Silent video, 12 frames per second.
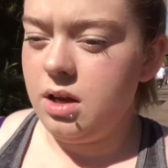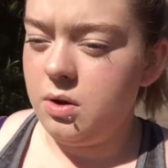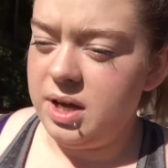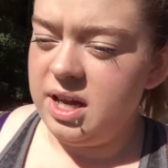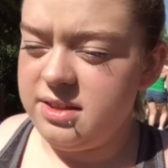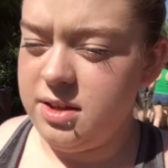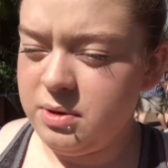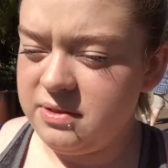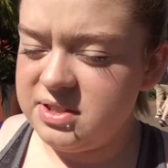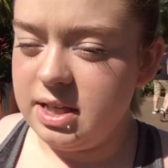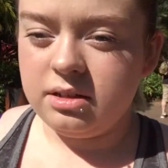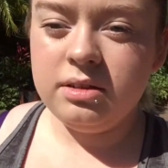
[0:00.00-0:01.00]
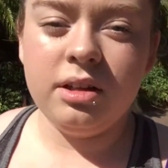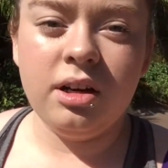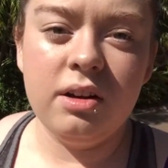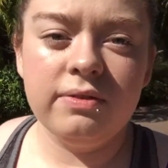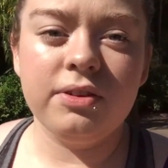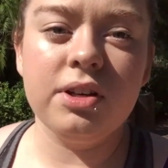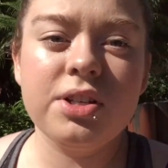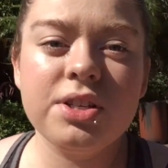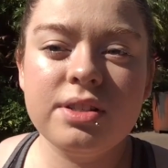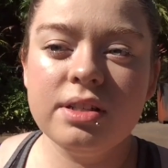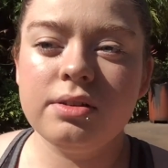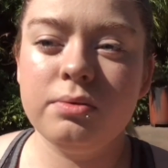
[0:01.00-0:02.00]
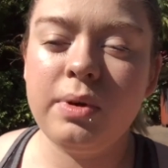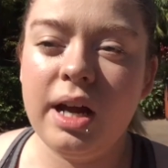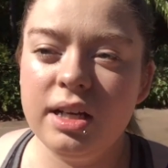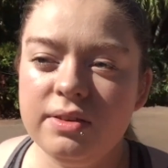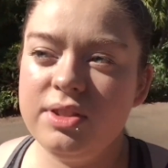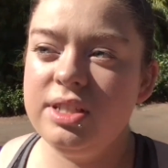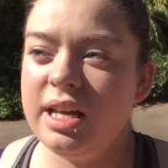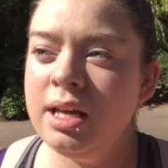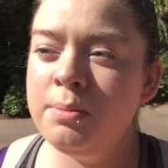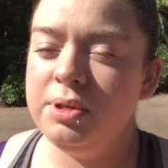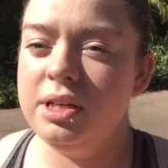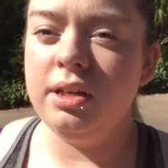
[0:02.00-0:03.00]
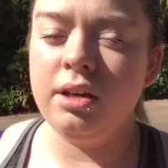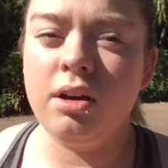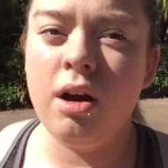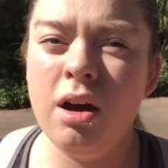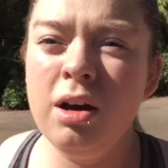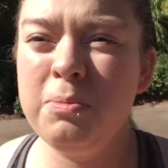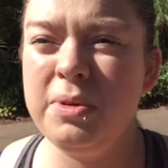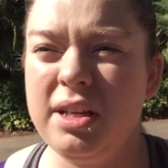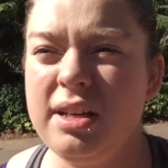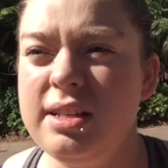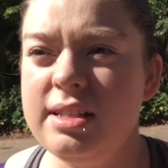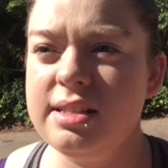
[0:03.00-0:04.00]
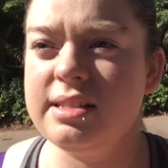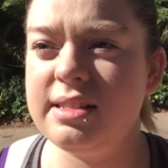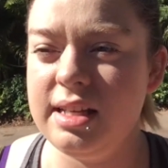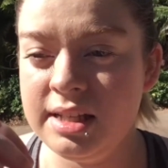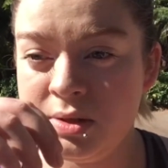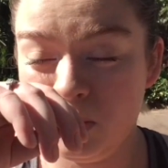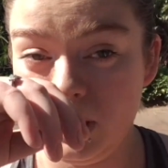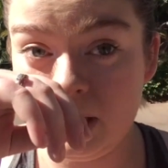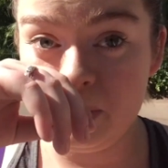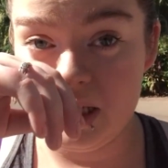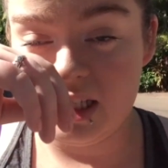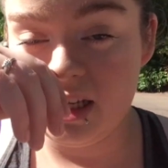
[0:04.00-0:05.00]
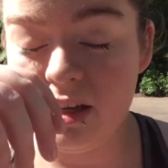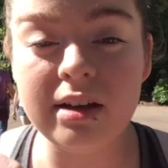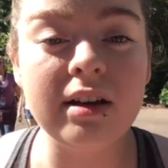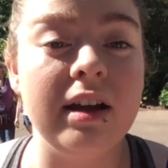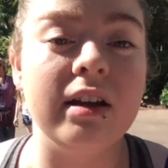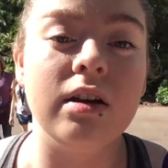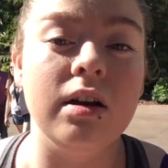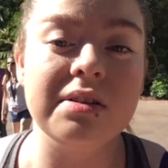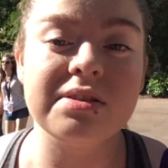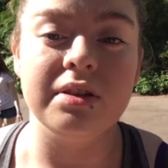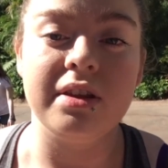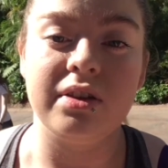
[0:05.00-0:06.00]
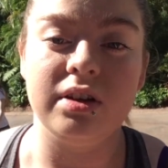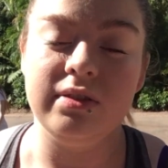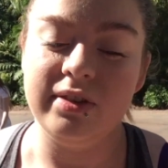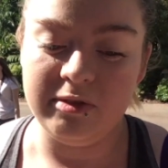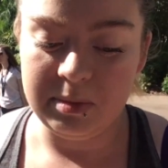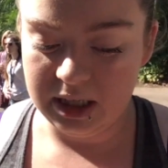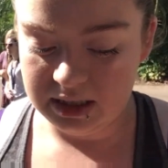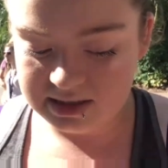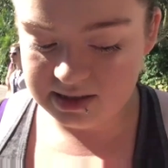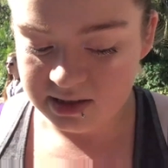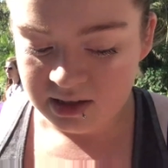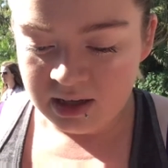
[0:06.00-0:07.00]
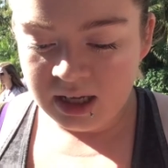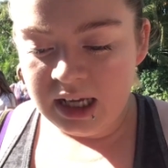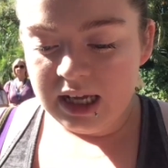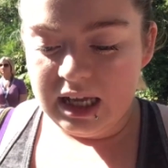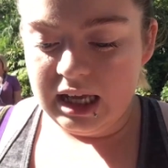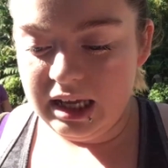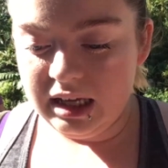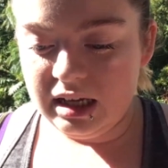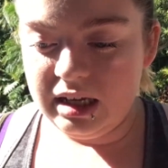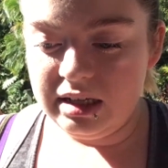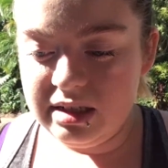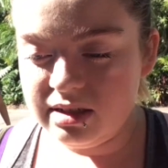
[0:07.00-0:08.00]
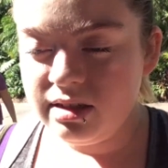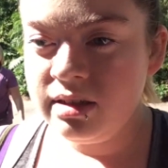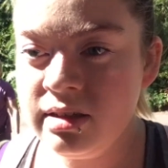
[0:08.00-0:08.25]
Okay, I think we've settled on our first ride of the day being Kong because it's really busy here and Kong's only 35 minutes. And